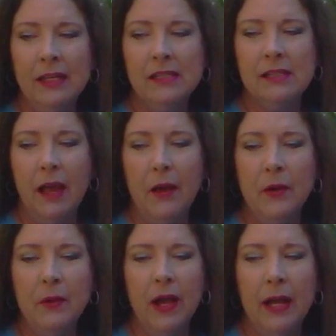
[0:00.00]

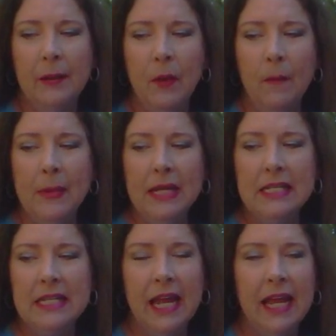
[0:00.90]
So um, on
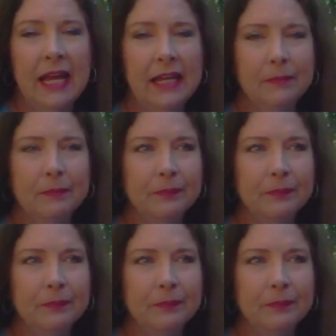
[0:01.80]
Monday,